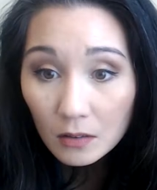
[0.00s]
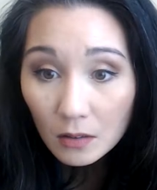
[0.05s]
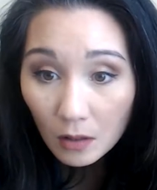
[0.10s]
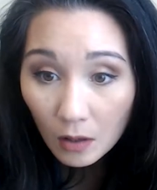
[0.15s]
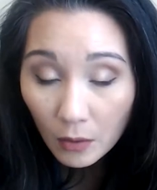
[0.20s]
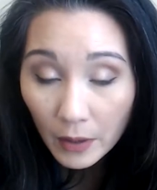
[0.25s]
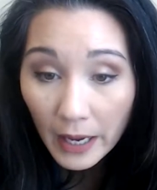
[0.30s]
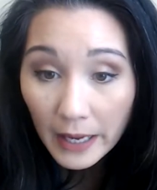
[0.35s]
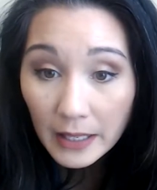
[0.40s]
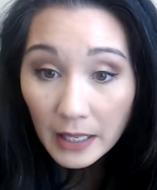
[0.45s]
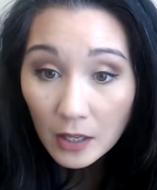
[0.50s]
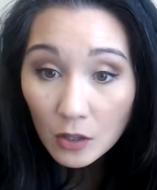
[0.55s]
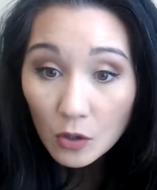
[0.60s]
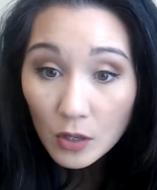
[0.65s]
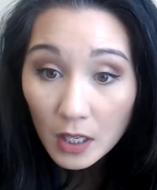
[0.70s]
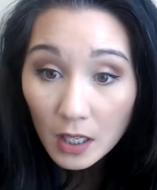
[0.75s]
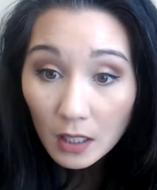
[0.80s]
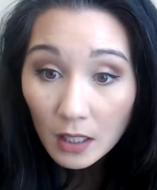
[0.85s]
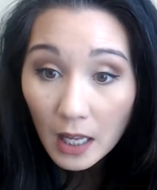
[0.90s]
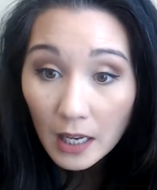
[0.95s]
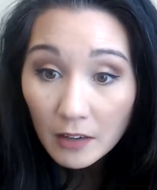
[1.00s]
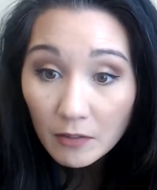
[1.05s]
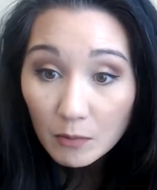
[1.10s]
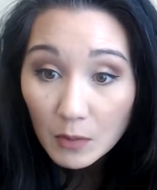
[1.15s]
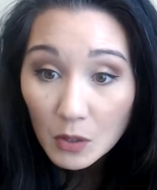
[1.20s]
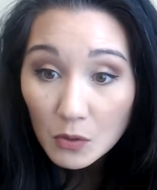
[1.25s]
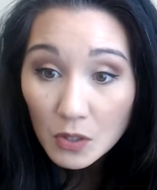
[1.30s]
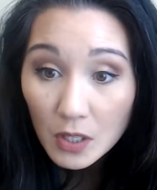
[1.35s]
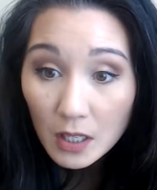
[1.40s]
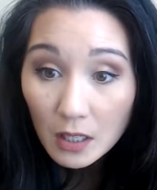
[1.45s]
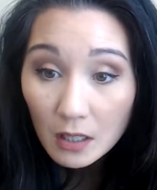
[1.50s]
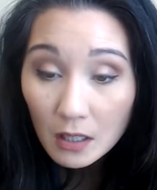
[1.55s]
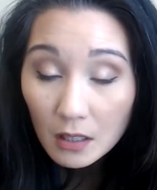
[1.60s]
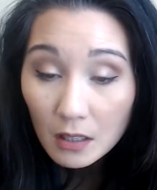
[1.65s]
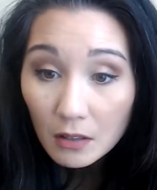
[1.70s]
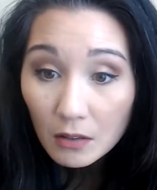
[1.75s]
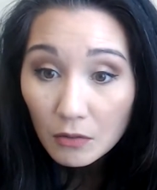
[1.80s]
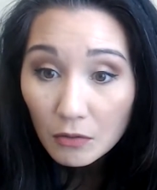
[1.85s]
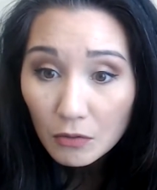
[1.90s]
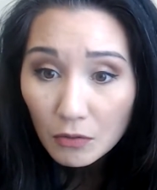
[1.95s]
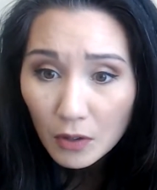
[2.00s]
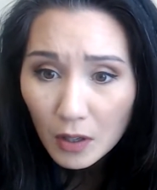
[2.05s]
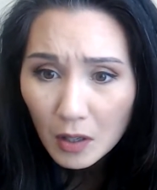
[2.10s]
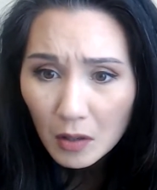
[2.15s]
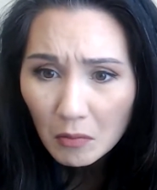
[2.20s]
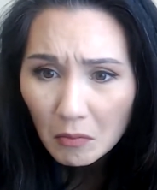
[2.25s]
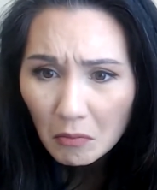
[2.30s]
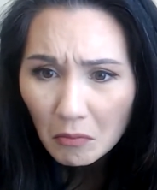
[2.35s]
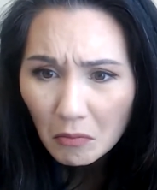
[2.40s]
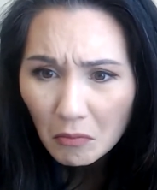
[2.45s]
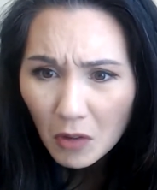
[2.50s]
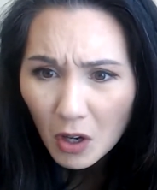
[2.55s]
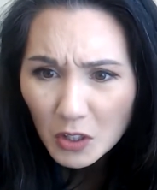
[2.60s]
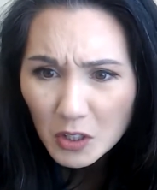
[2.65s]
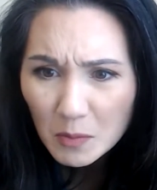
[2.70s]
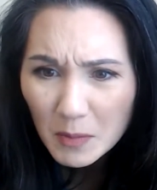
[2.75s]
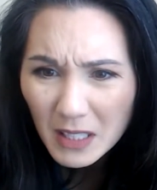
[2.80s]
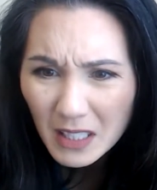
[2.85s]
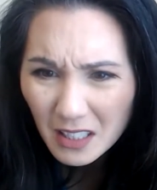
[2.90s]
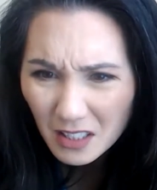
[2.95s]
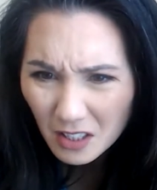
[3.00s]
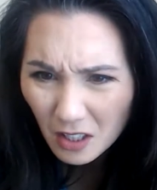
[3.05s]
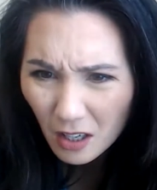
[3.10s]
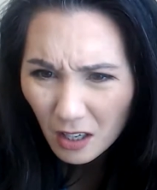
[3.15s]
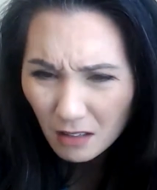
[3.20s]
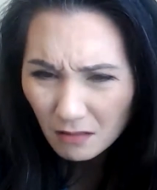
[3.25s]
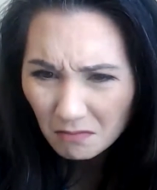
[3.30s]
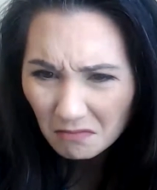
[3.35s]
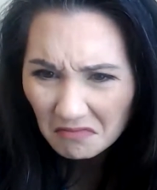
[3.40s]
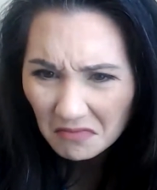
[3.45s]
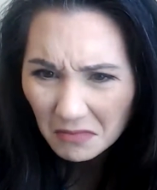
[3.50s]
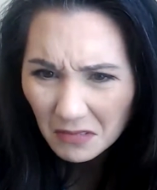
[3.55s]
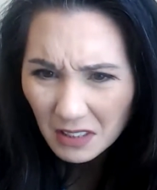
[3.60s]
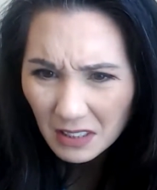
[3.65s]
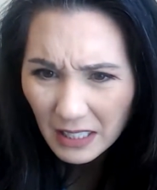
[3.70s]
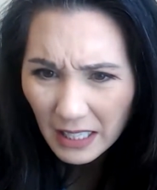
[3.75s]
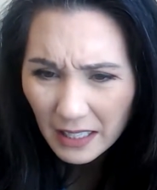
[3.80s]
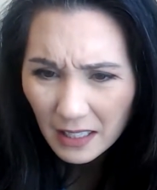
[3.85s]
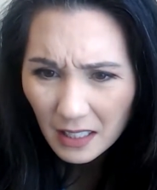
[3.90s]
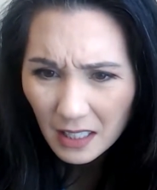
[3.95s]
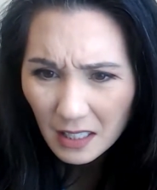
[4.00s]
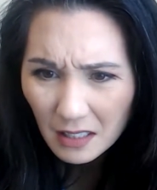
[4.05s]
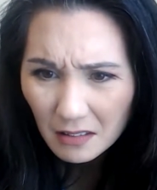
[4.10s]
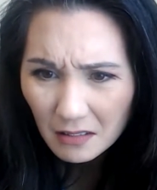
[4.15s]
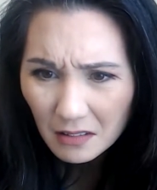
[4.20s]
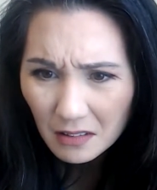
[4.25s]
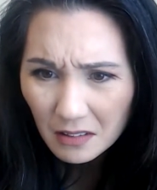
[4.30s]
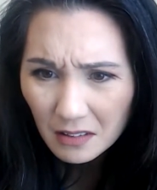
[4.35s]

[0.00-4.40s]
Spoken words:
Okay, yeah, you get a lot of music from Ultimate Guitar. Is that it?